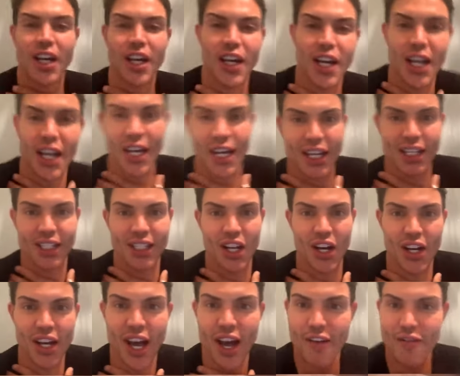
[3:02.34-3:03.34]
It's like
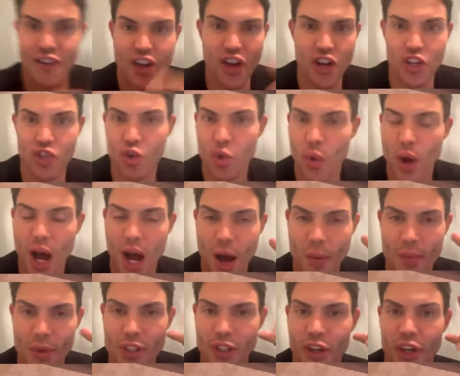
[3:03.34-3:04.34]
our virtual hub,
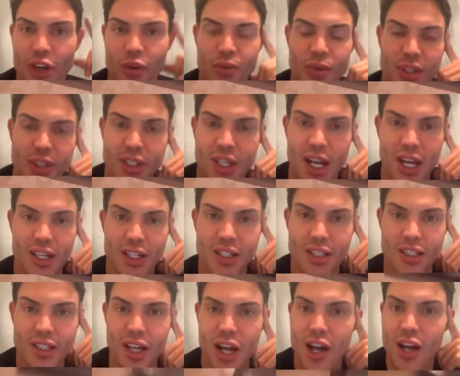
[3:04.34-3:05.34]
as I always say, so
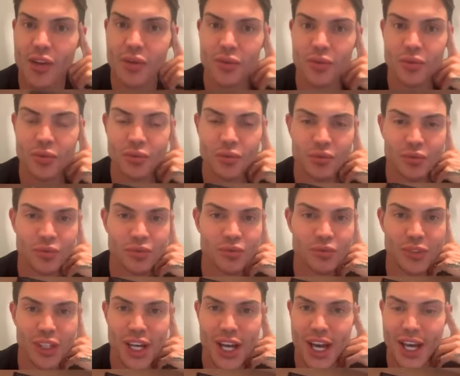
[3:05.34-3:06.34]

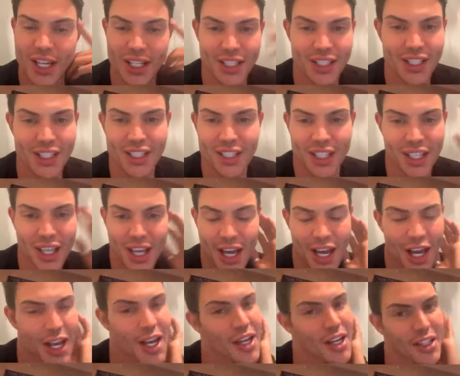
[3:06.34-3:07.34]

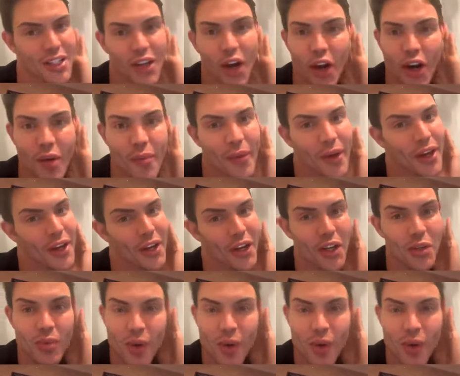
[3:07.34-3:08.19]
it's going to be a good one.